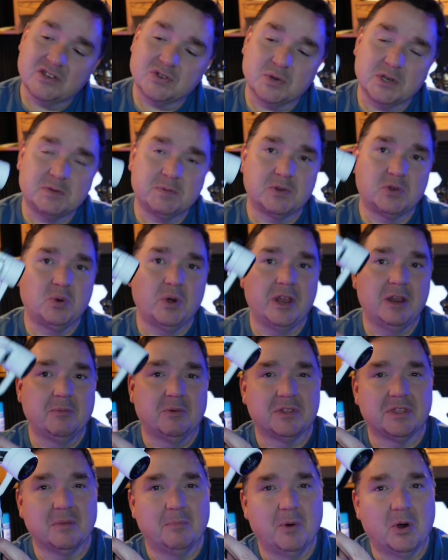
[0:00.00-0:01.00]
you switch between
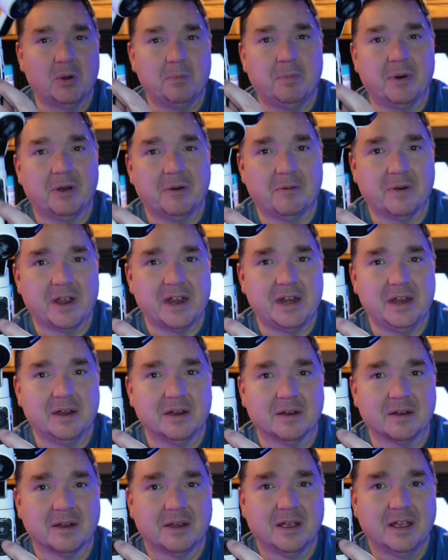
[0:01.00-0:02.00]
them with the mode button right
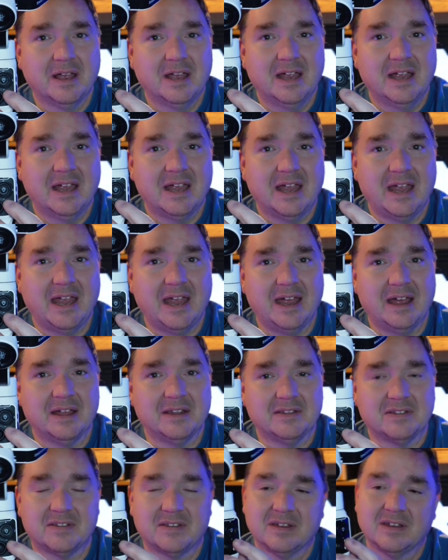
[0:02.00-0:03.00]
here,
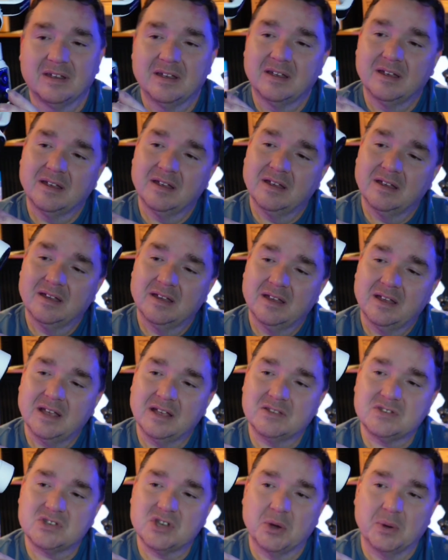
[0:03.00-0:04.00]
and
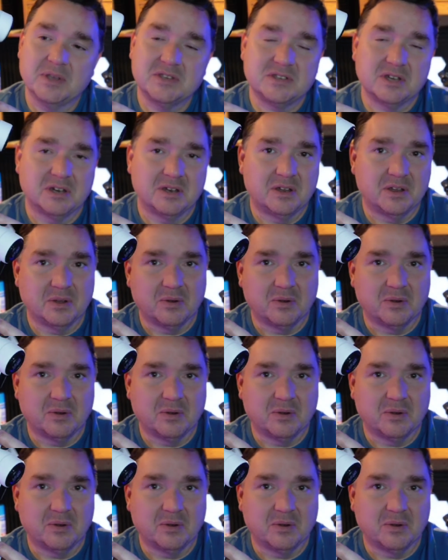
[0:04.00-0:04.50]
it's so easy